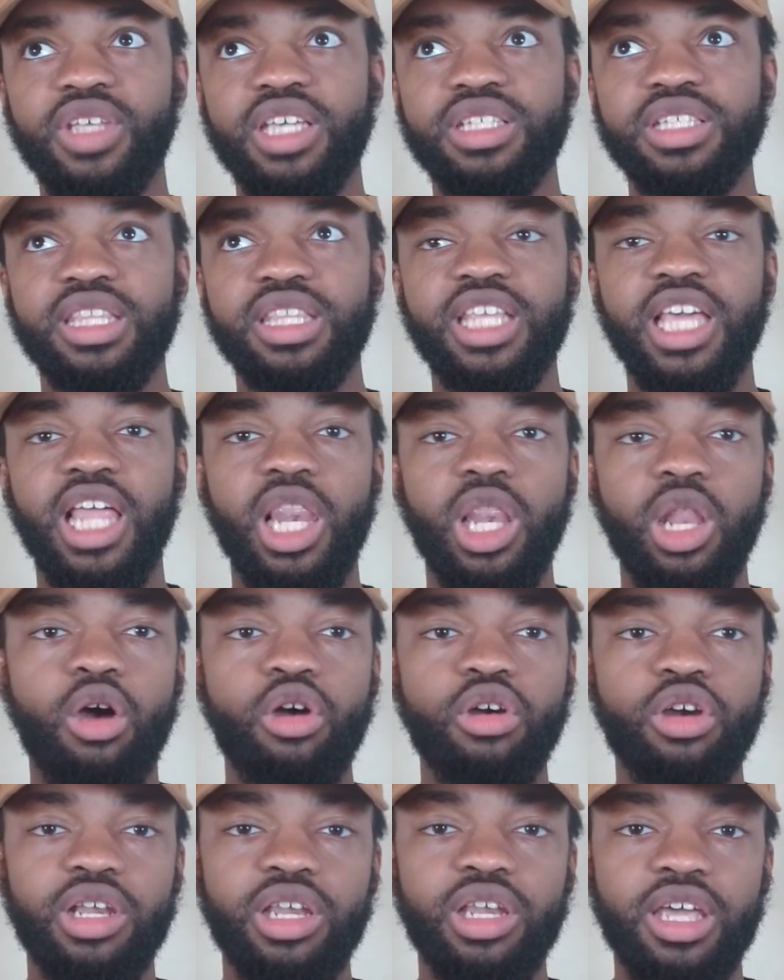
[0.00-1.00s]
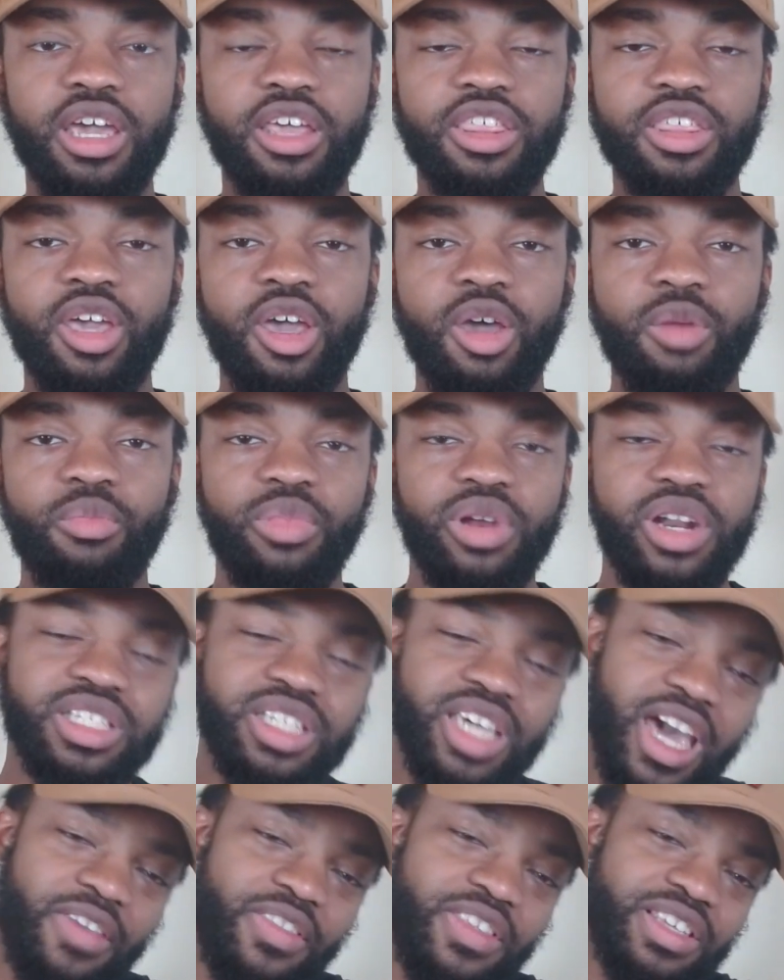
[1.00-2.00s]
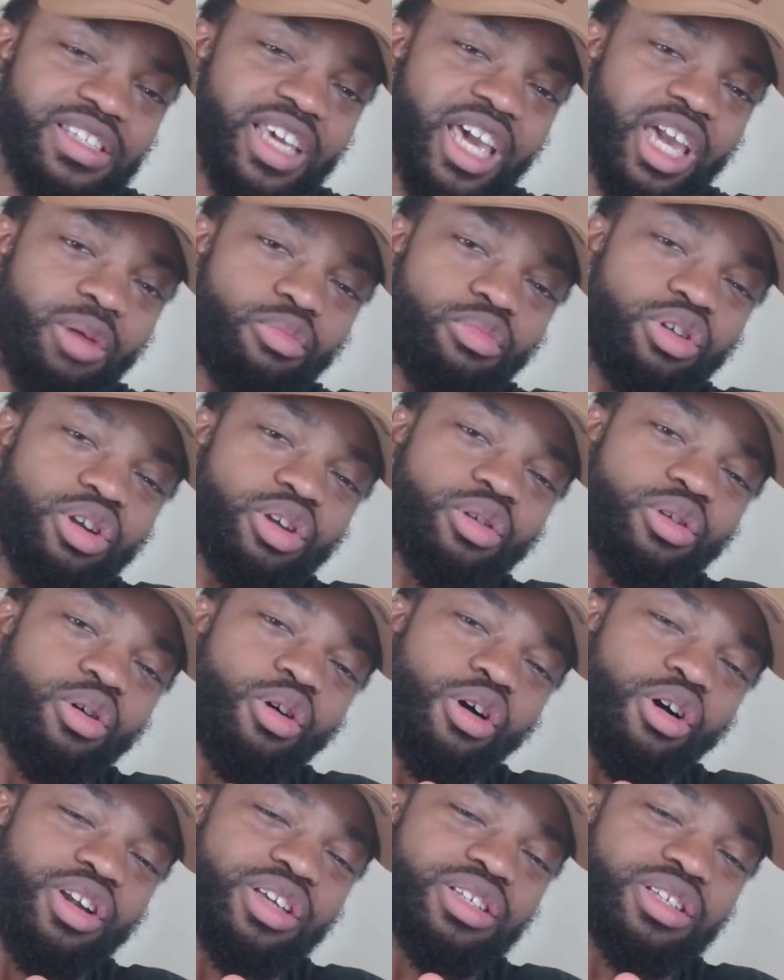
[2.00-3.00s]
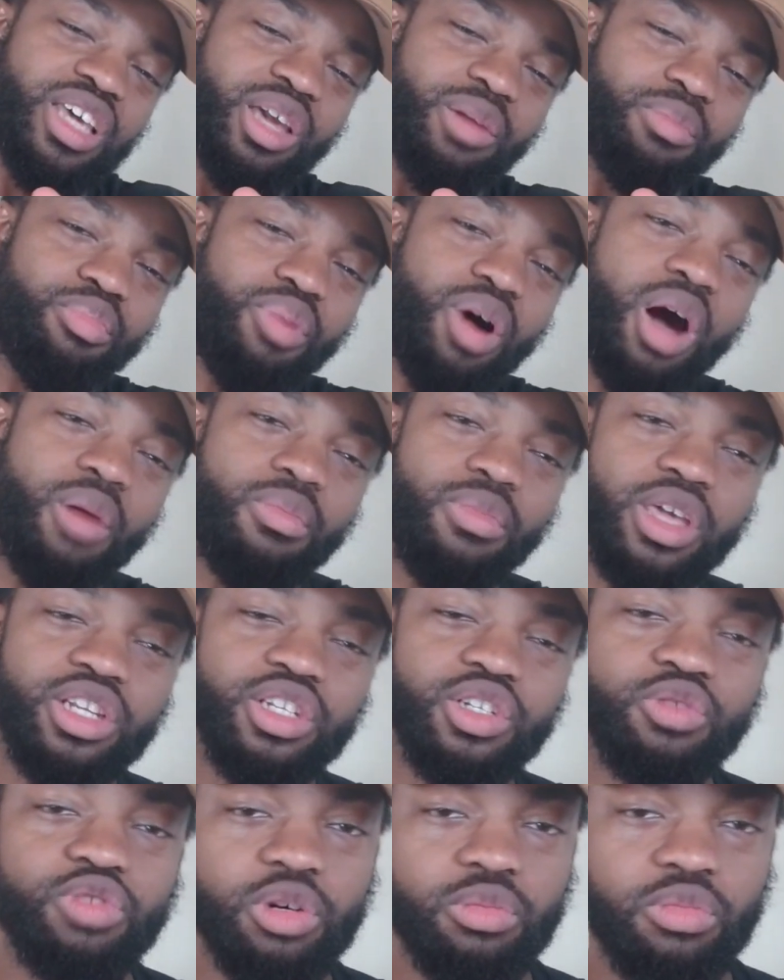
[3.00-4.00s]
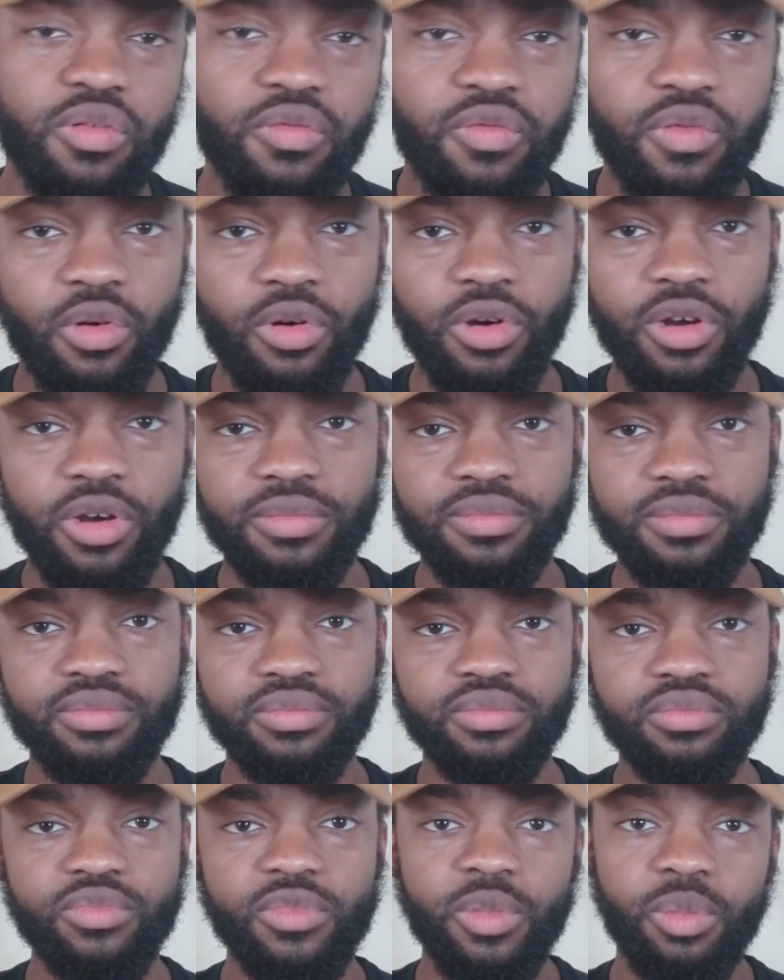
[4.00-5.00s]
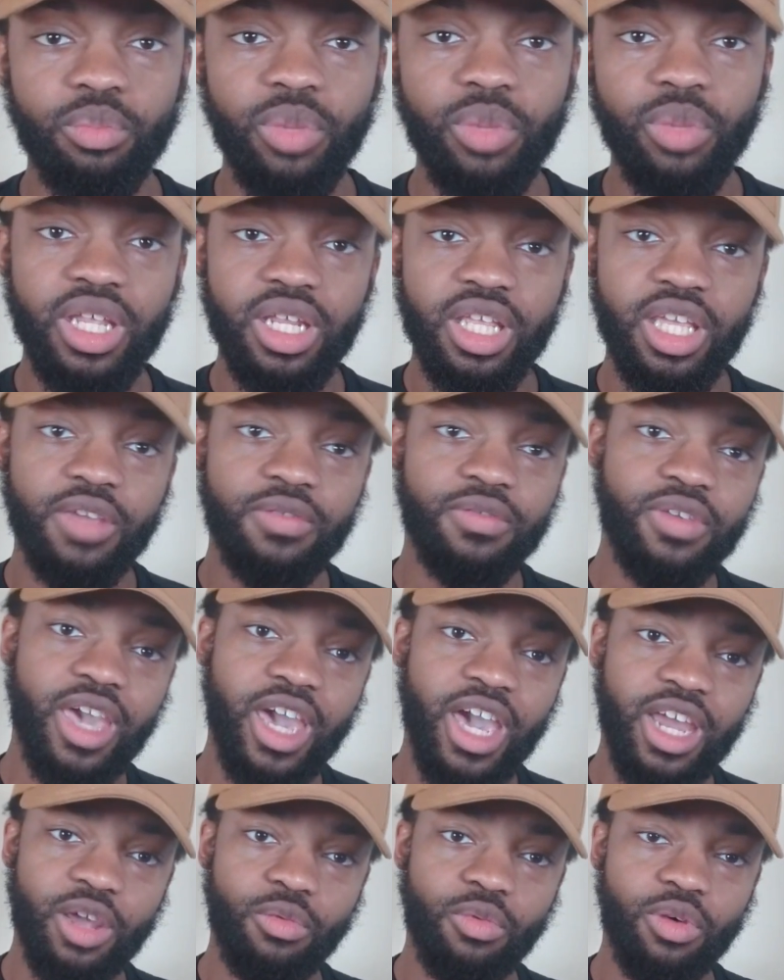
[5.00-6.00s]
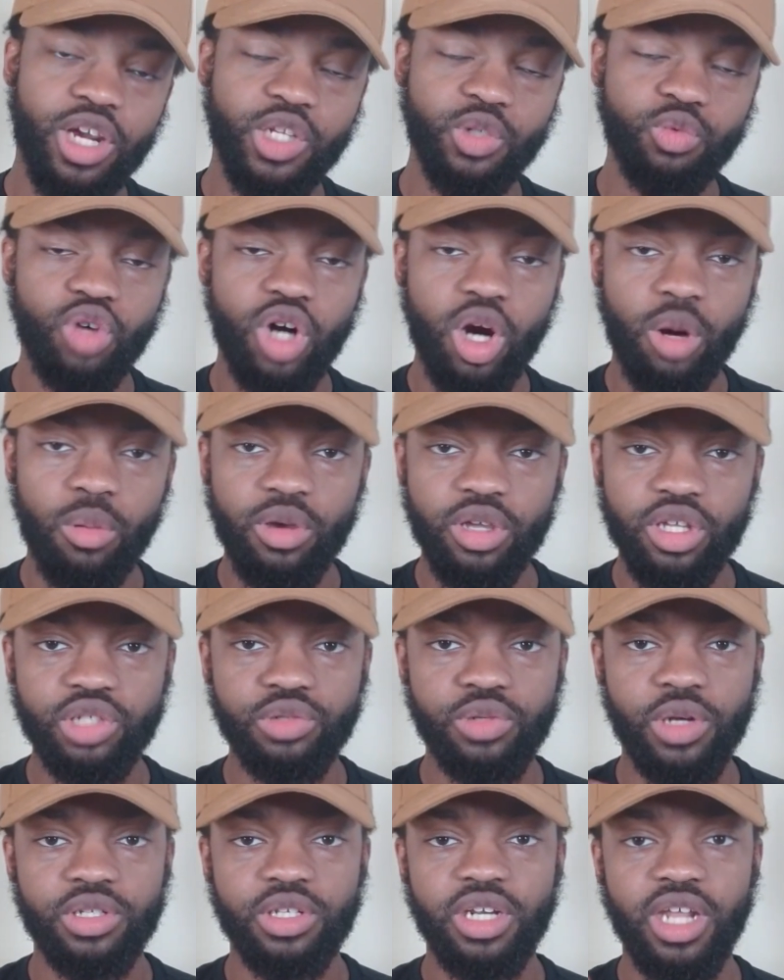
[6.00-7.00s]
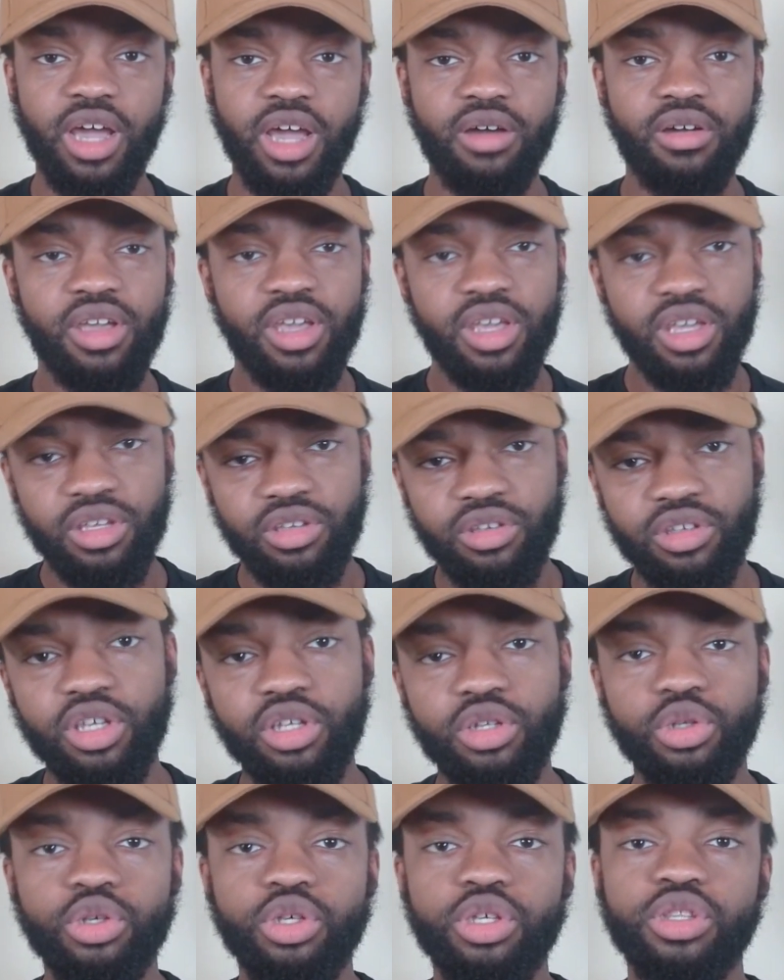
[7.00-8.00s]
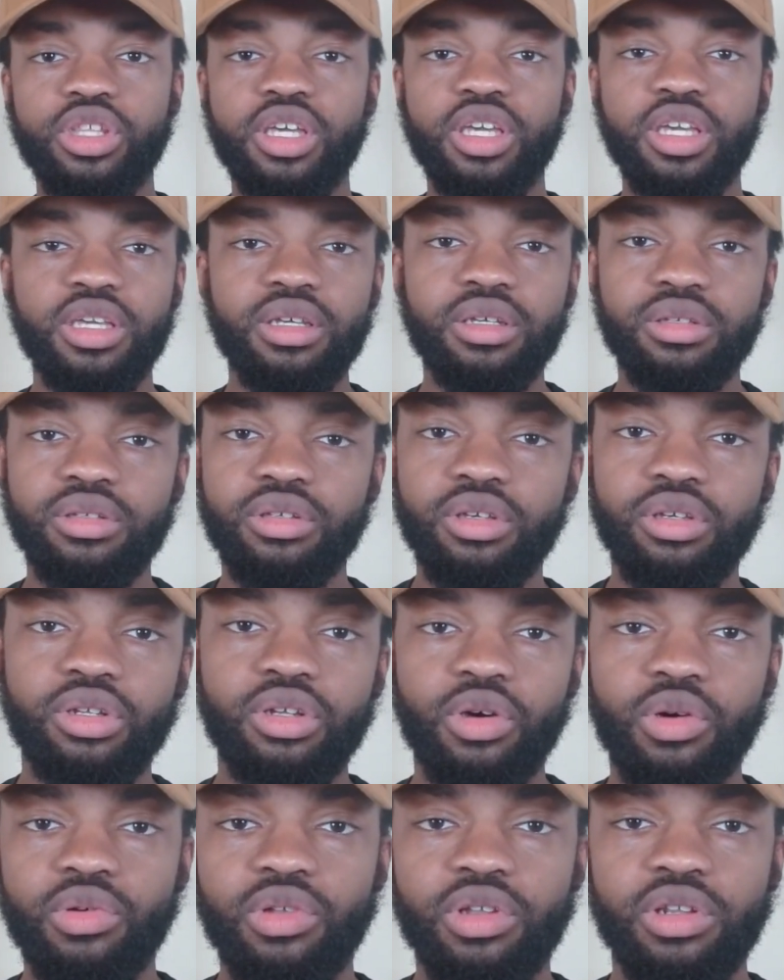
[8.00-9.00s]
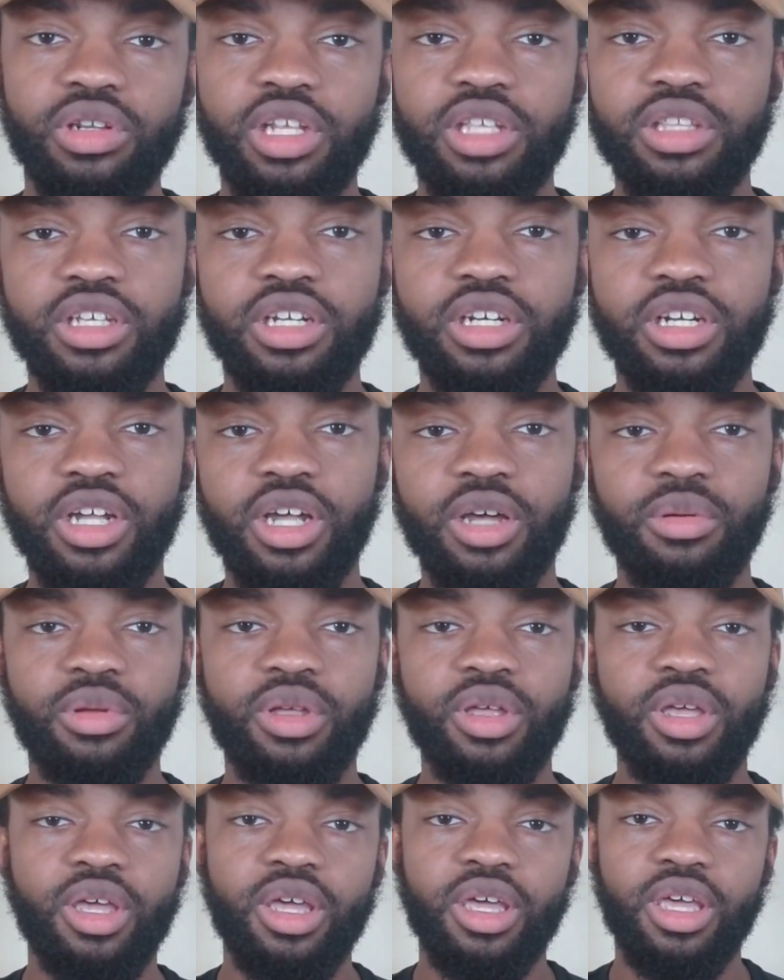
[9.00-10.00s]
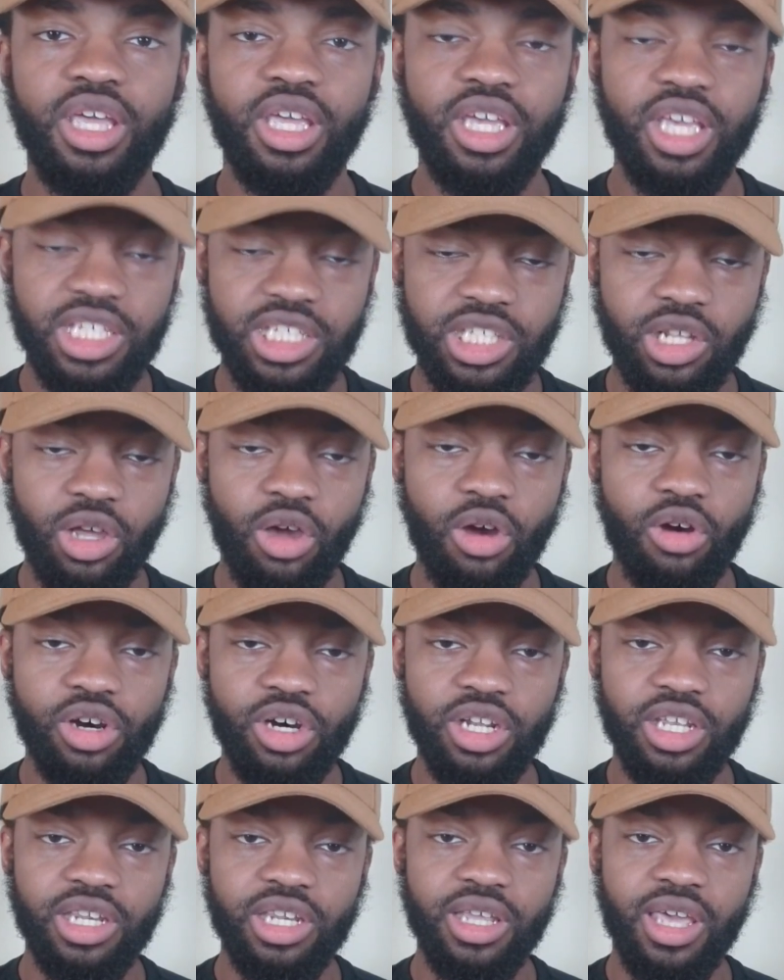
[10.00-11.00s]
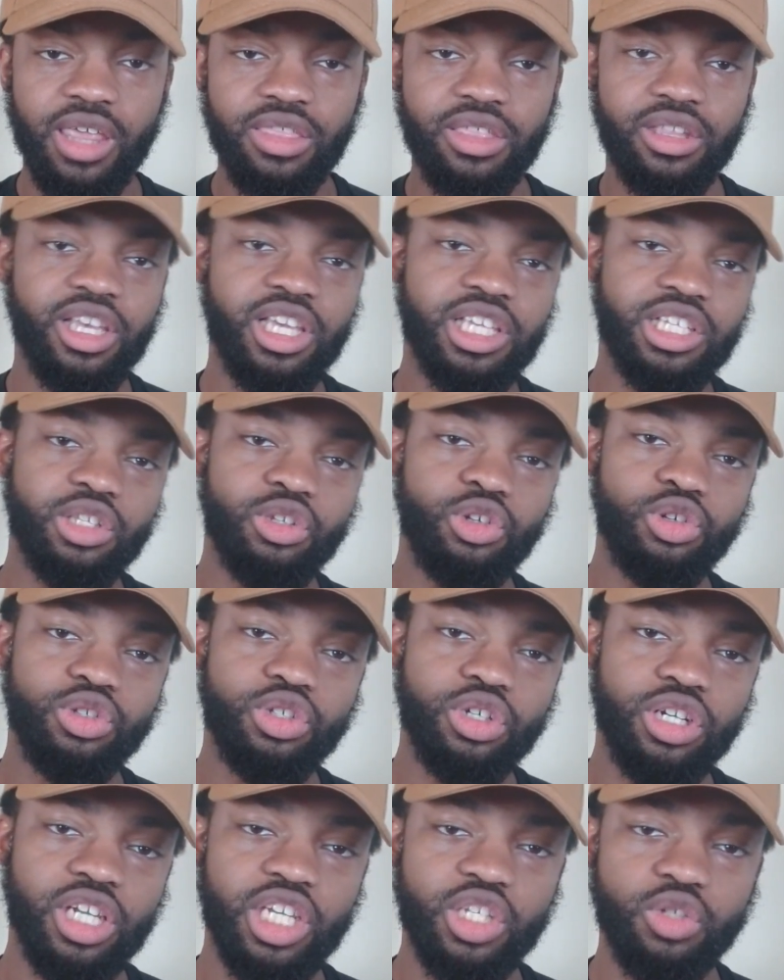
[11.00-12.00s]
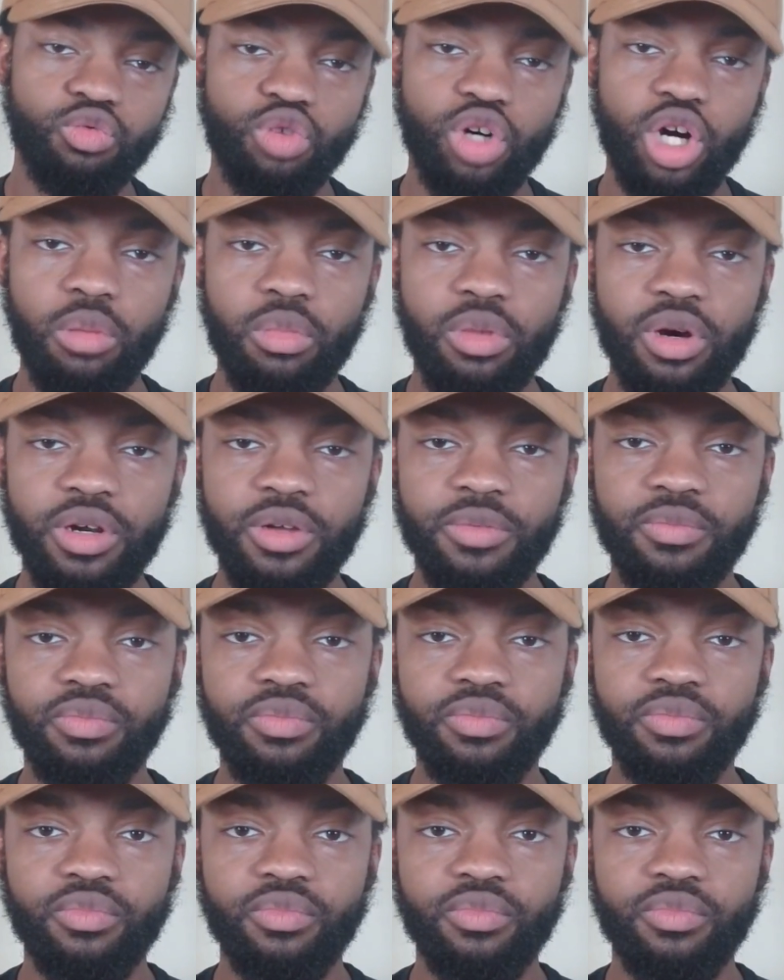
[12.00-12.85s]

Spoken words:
it's at that longer length, but it doesn't have the same recoil and the same pop that you would before. But if you had it where it's warmer and you stretched it out, you do your thing, lengthen it up. It gets longer in length and it gets looser and it gets warmer.